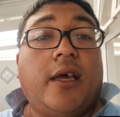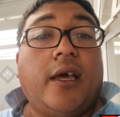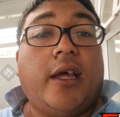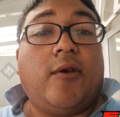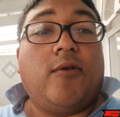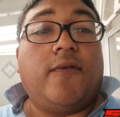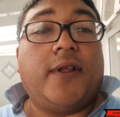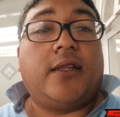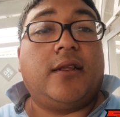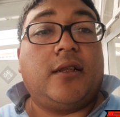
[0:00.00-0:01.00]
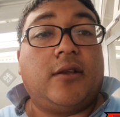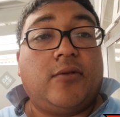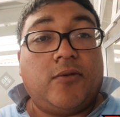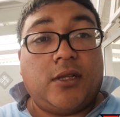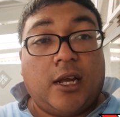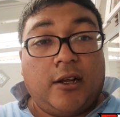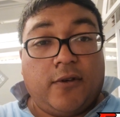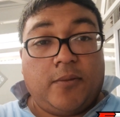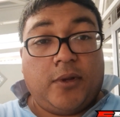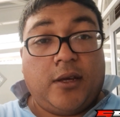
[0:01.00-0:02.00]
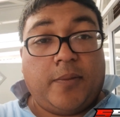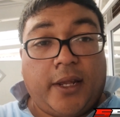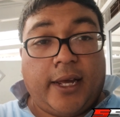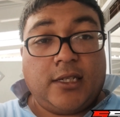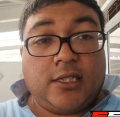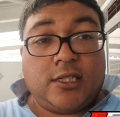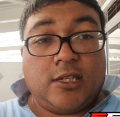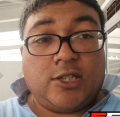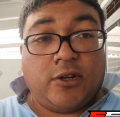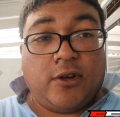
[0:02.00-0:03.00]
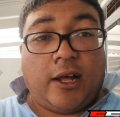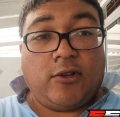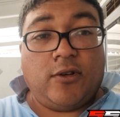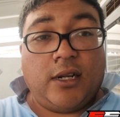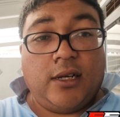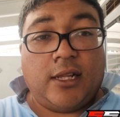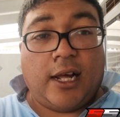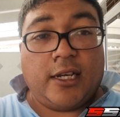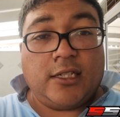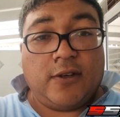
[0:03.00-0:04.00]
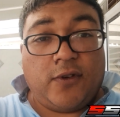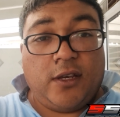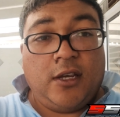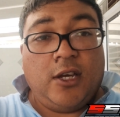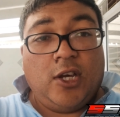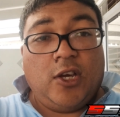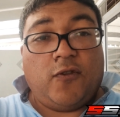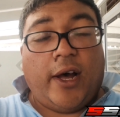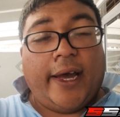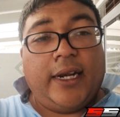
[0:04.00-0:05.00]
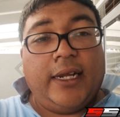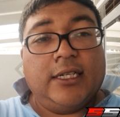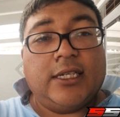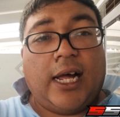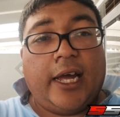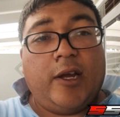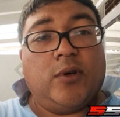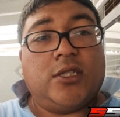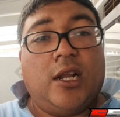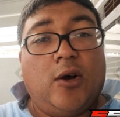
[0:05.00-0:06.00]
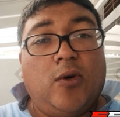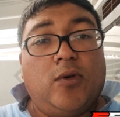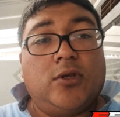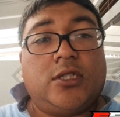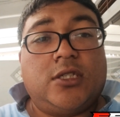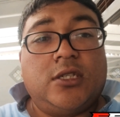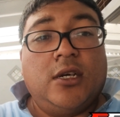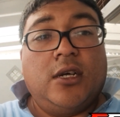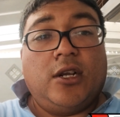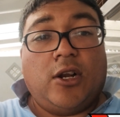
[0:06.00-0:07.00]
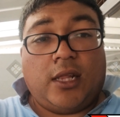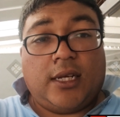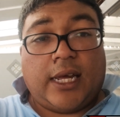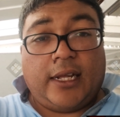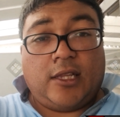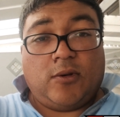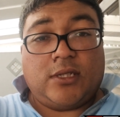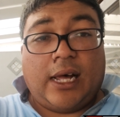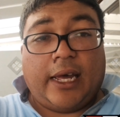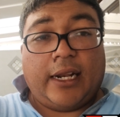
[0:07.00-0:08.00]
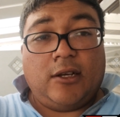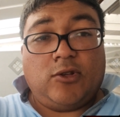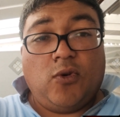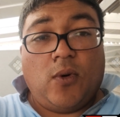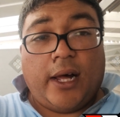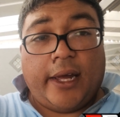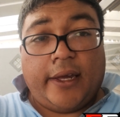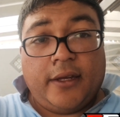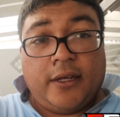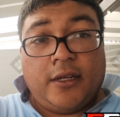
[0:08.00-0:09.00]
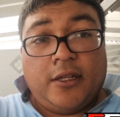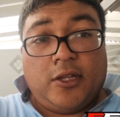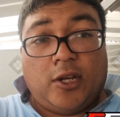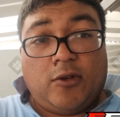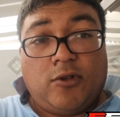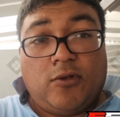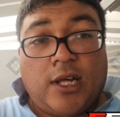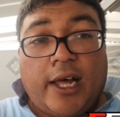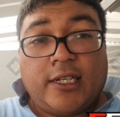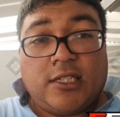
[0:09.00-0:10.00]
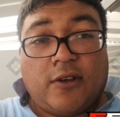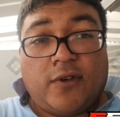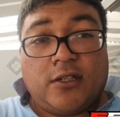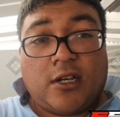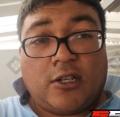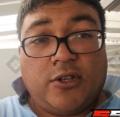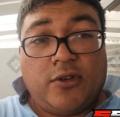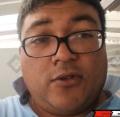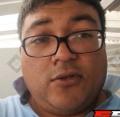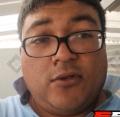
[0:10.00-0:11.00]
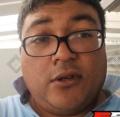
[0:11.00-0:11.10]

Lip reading: and all of that, and then we'll take it from there. But yeah, it's just to show you how to clean the ICV. If your idling is high, or it's low, or it's not right, or it's idling too high, then you do the ICV. So I'll show you